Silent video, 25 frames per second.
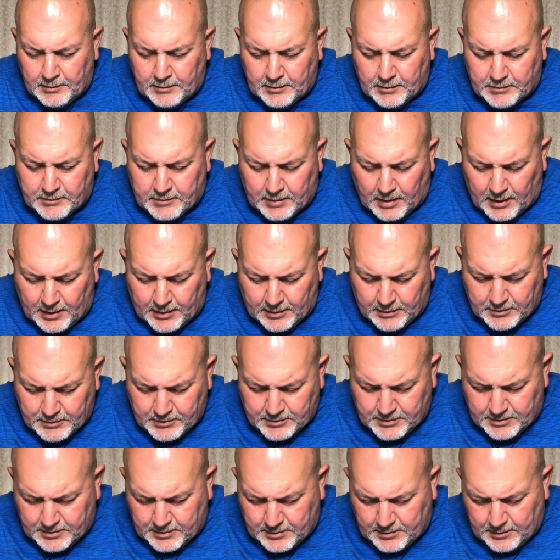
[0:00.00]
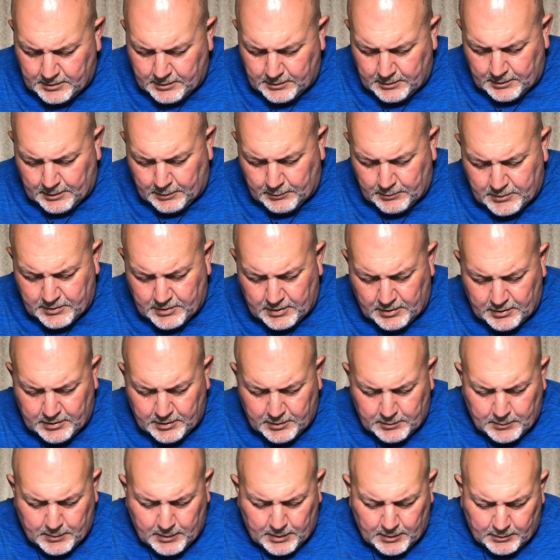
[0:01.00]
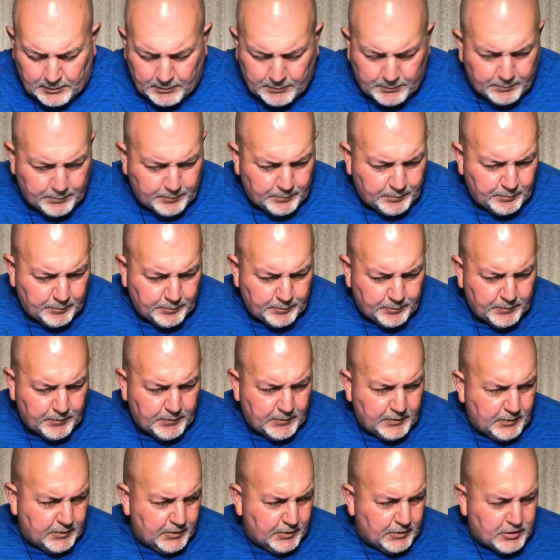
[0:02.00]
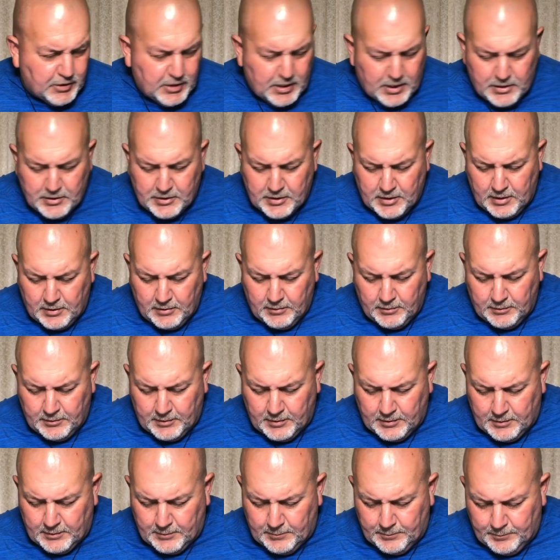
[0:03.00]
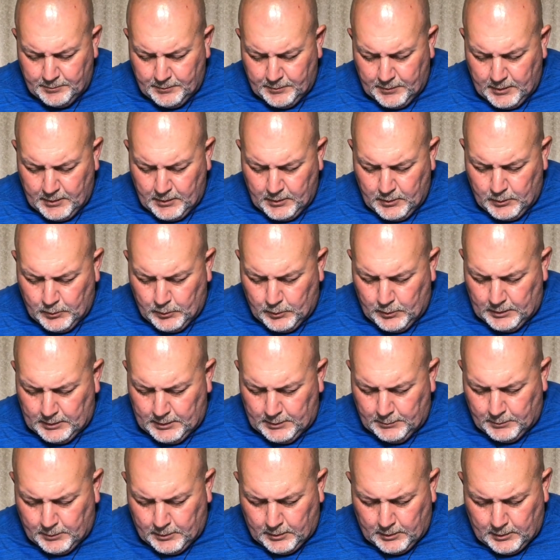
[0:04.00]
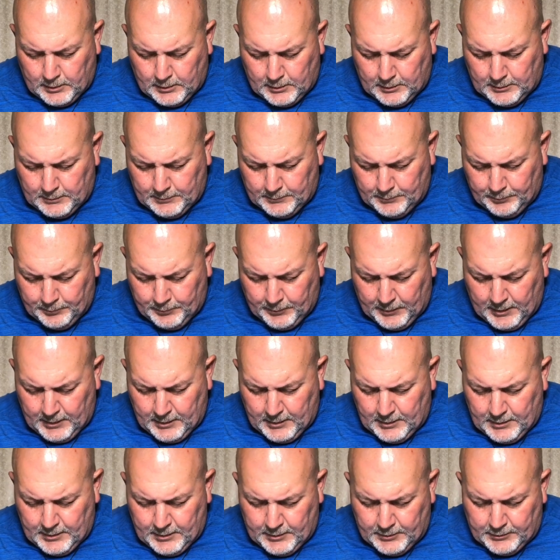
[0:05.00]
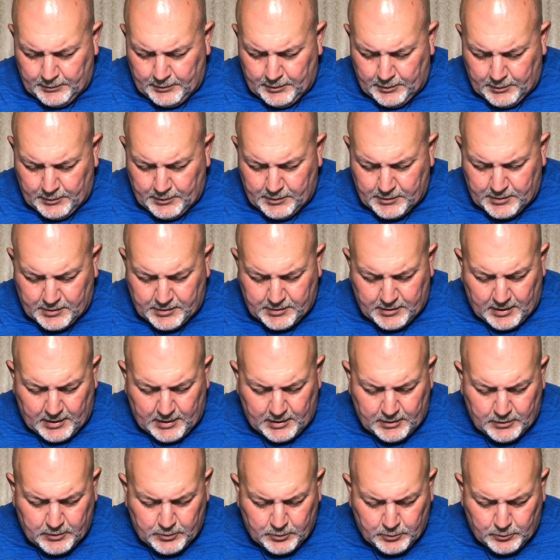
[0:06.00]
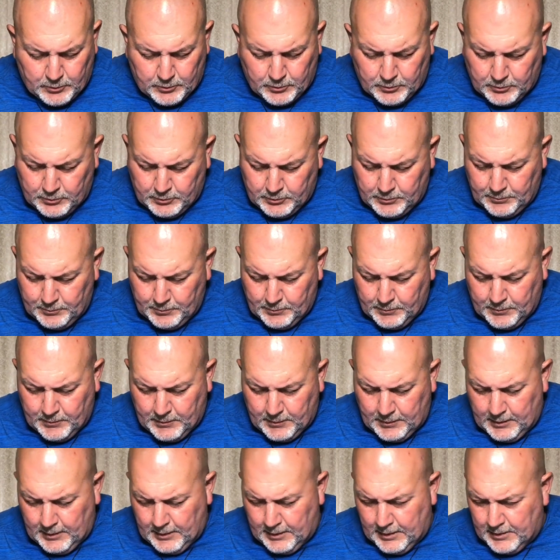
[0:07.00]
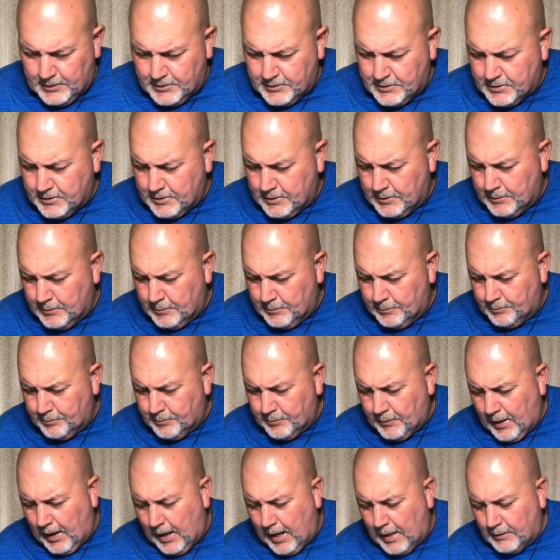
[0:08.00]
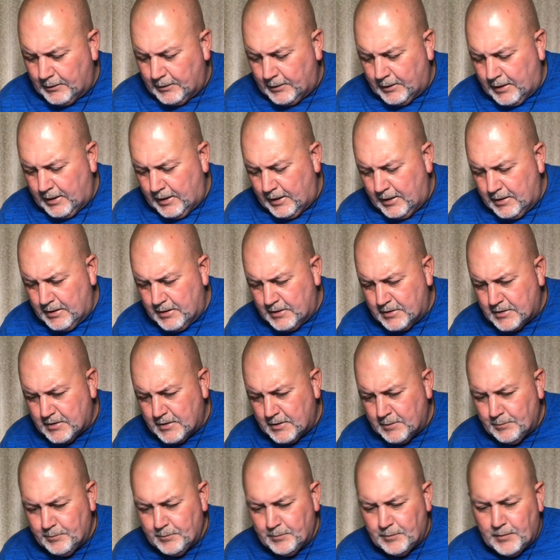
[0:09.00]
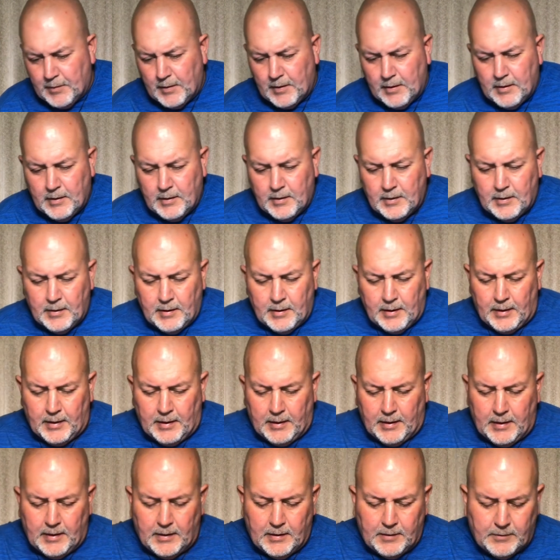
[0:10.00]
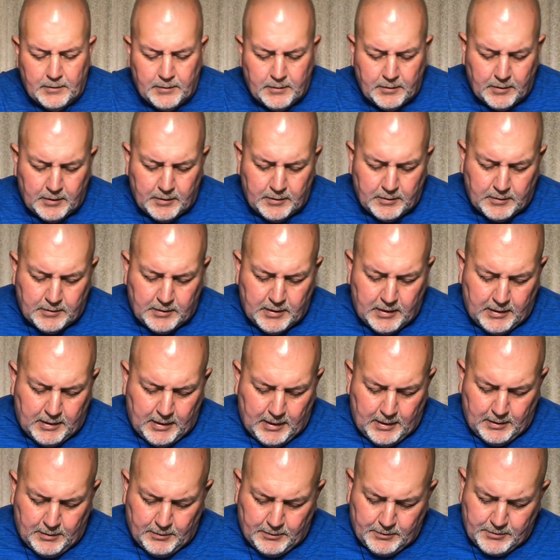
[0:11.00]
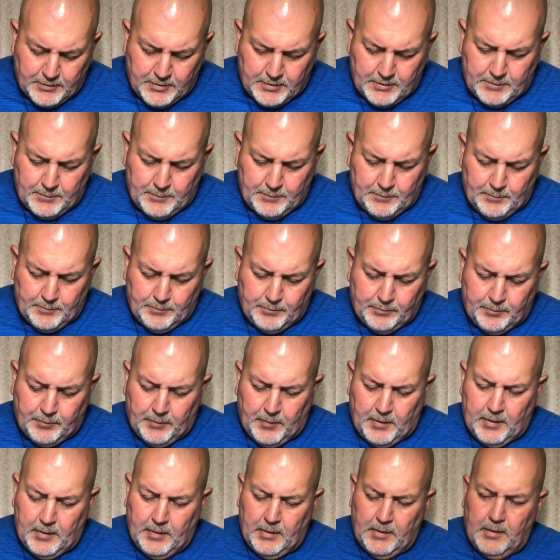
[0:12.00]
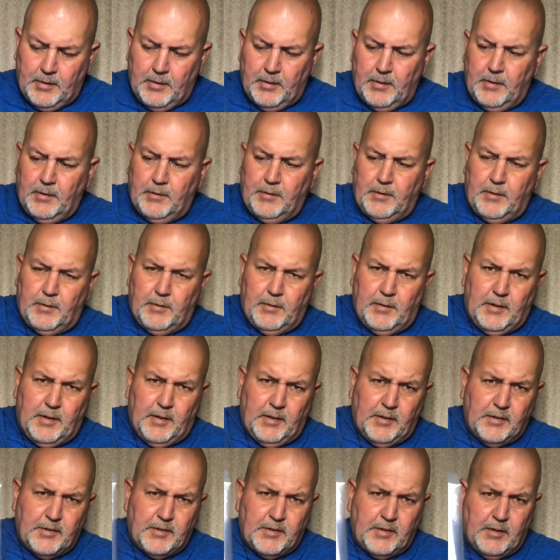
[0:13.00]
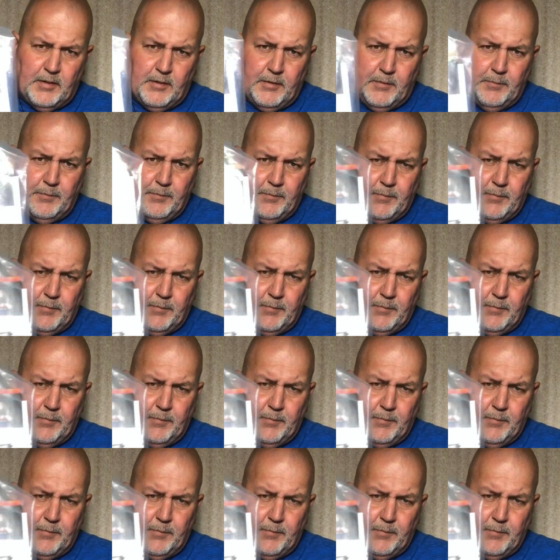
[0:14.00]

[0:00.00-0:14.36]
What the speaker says: tires that I was telling you about to change out on the wheelie bar. There is a tire tool and some Allen keys, and again the decals that are in here. So